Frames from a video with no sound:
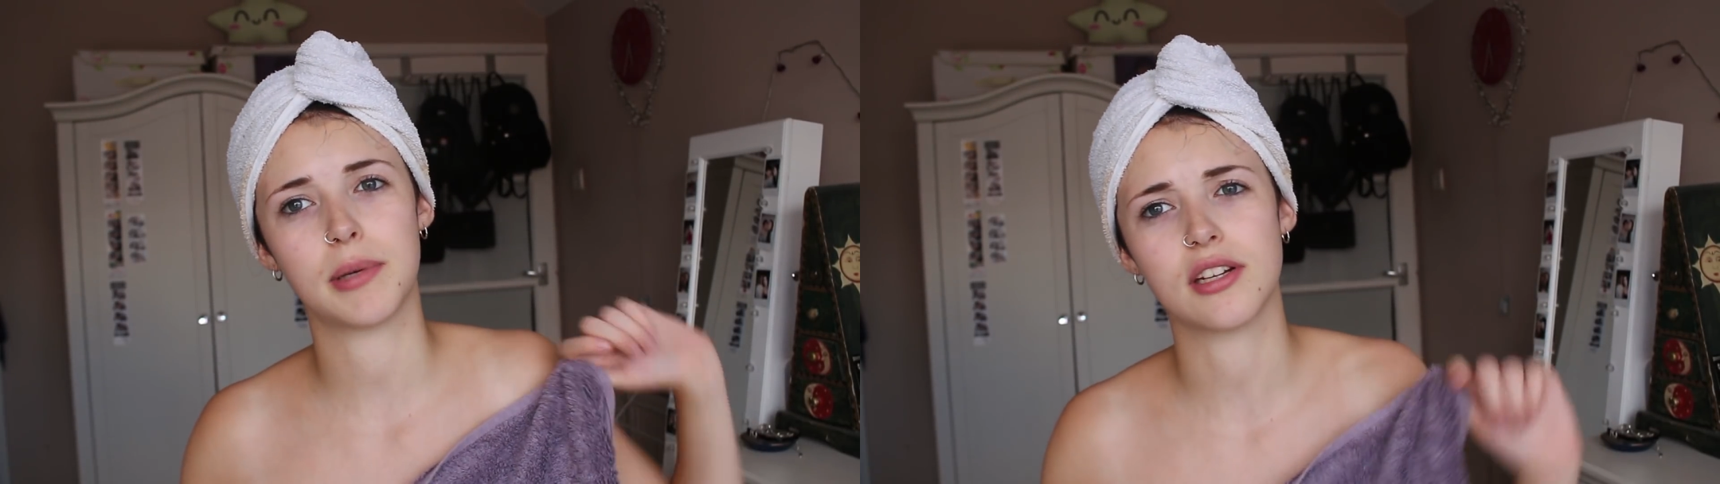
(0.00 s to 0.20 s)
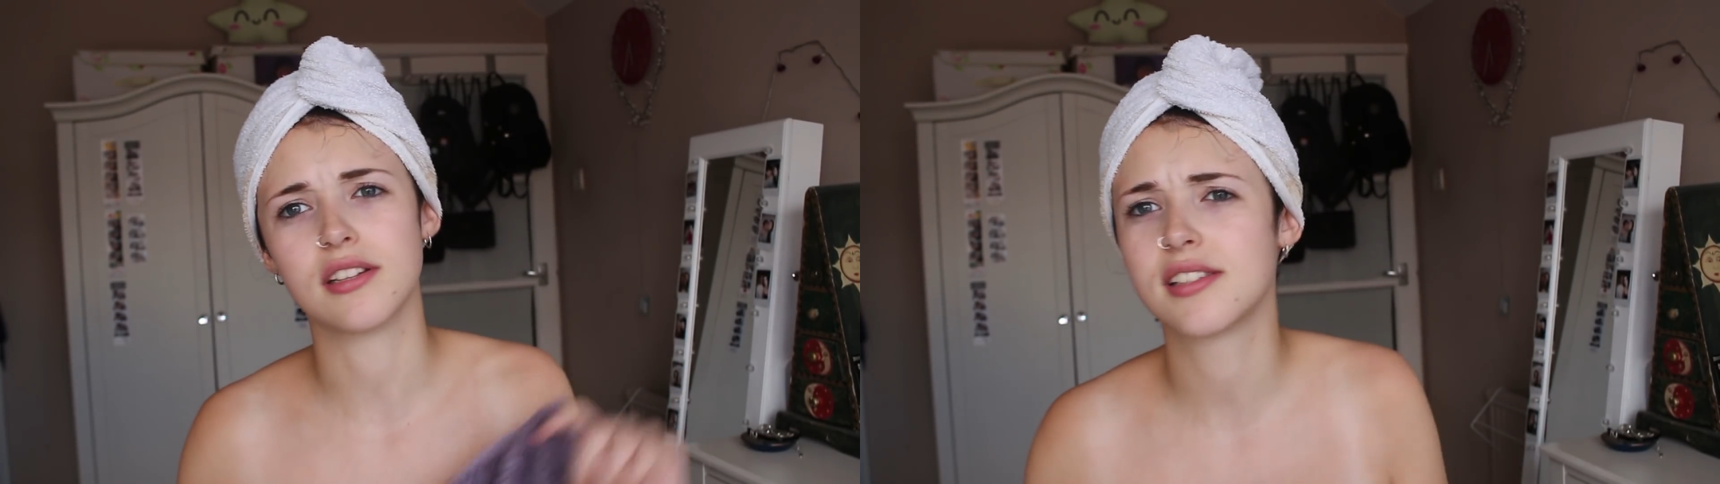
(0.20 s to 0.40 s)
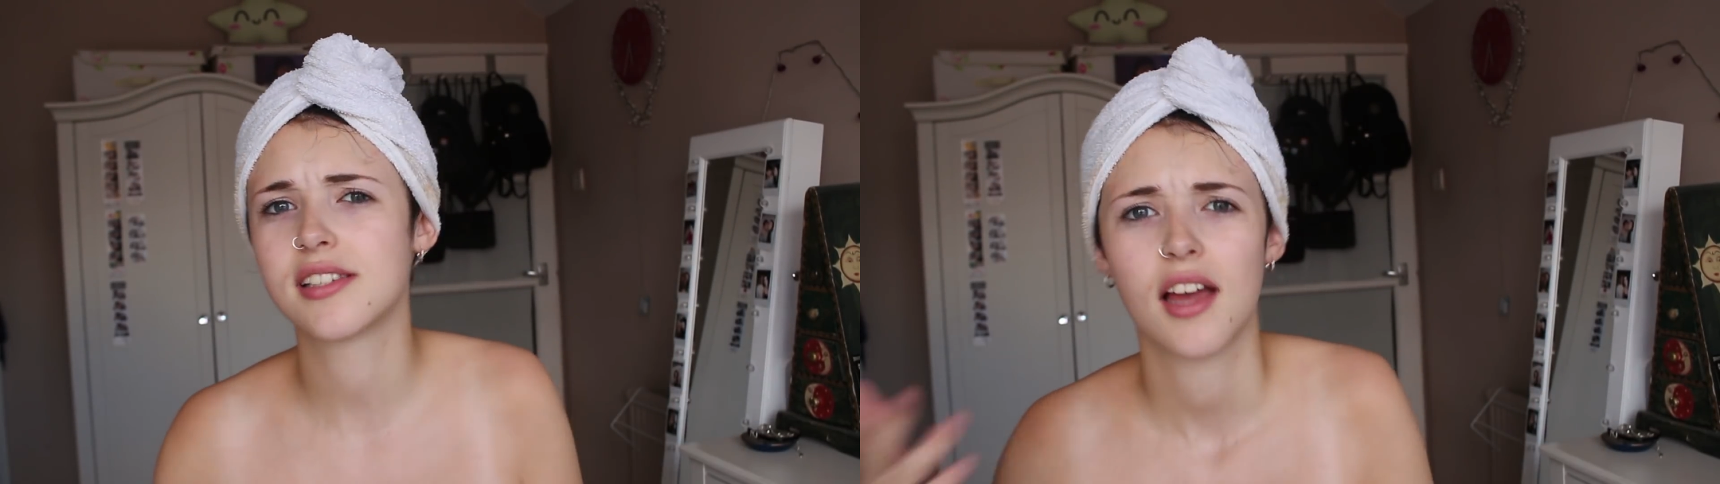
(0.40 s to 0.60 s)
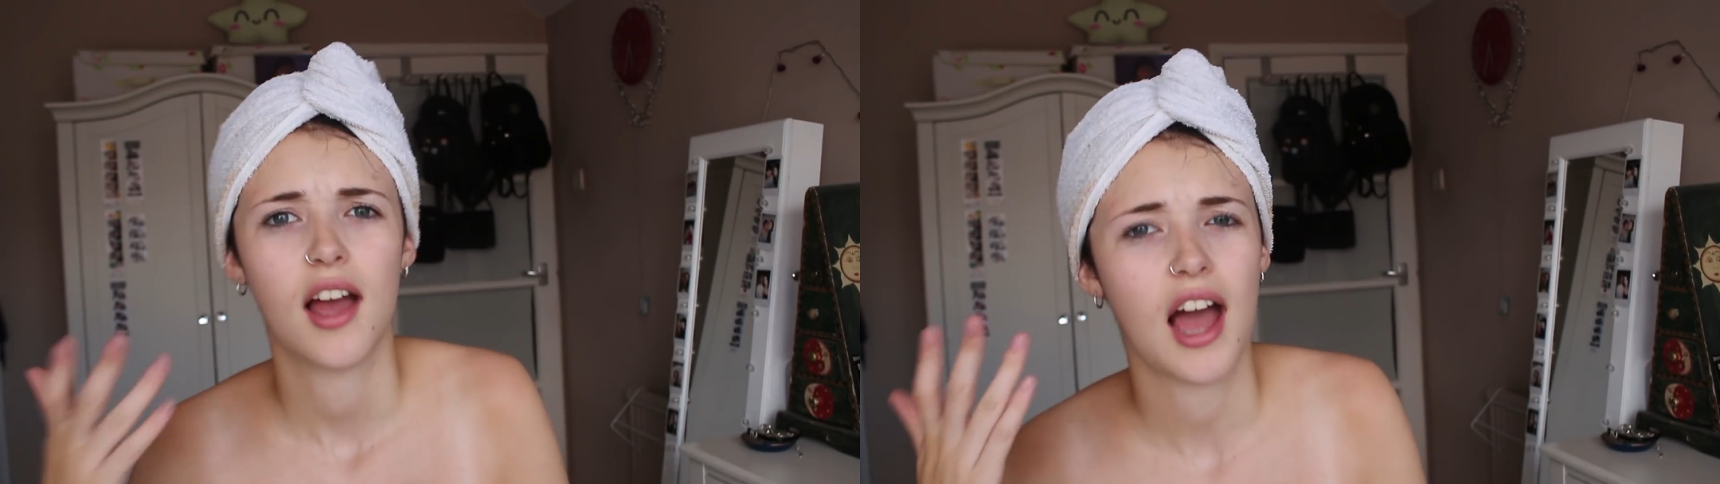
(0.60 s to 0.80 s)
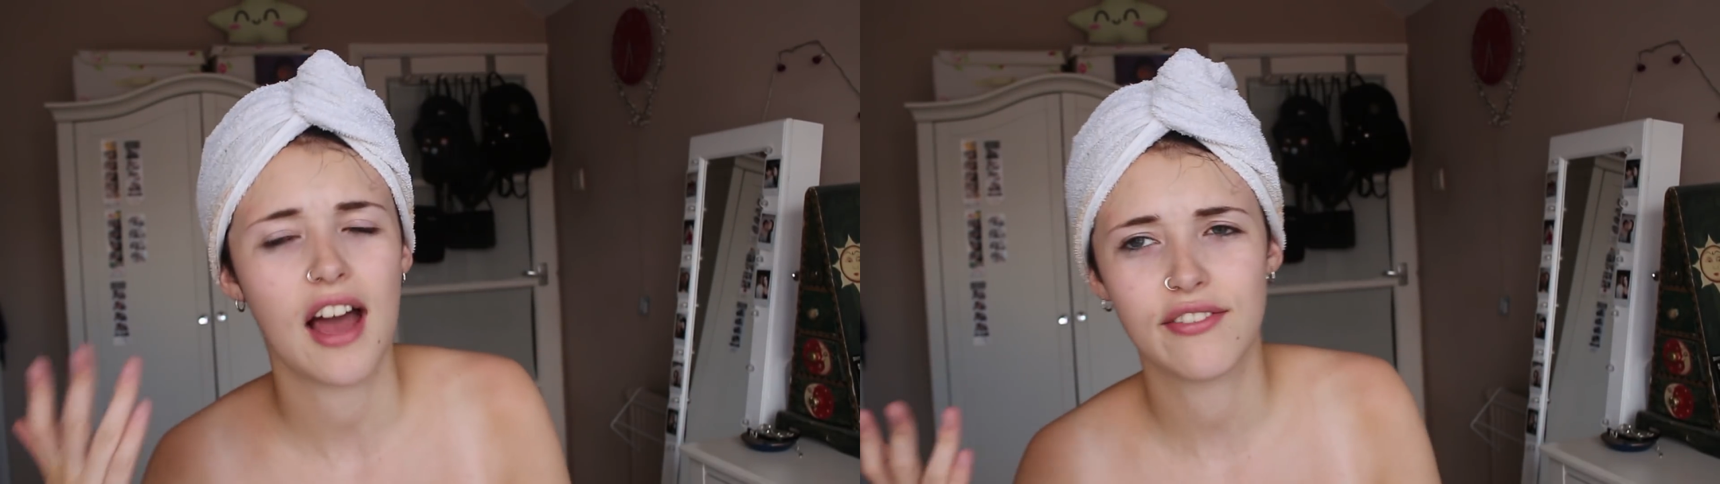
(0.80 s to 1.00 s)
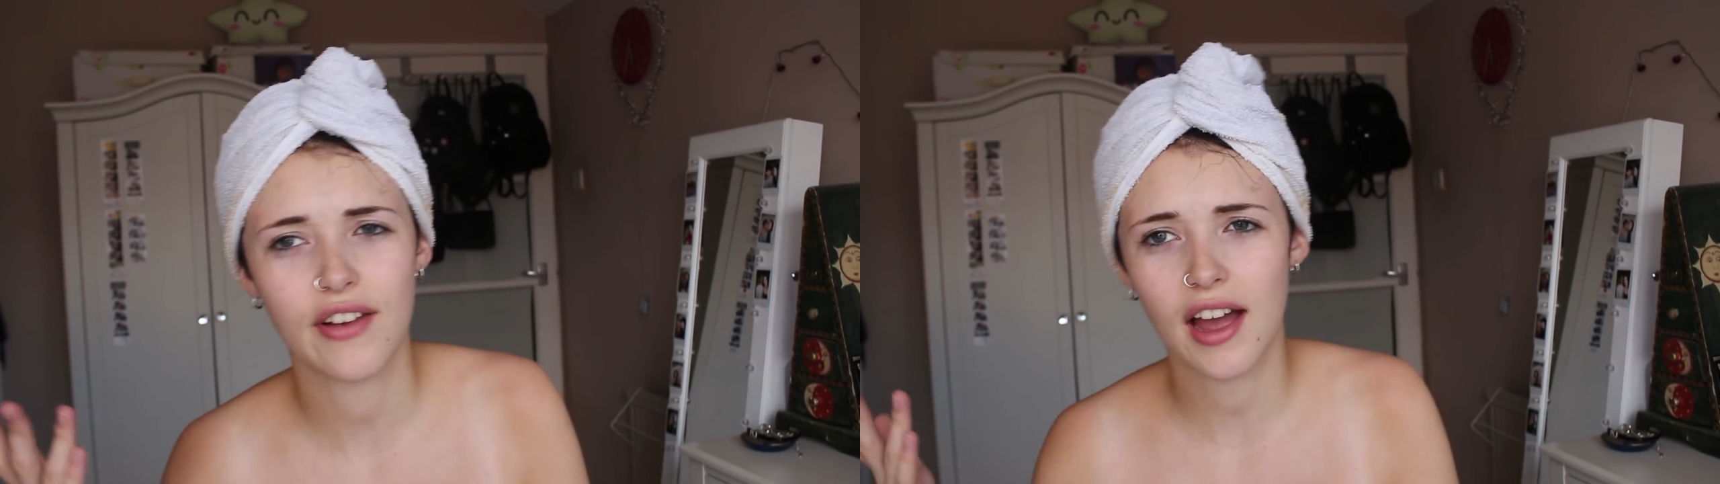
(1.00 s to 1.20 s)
Because have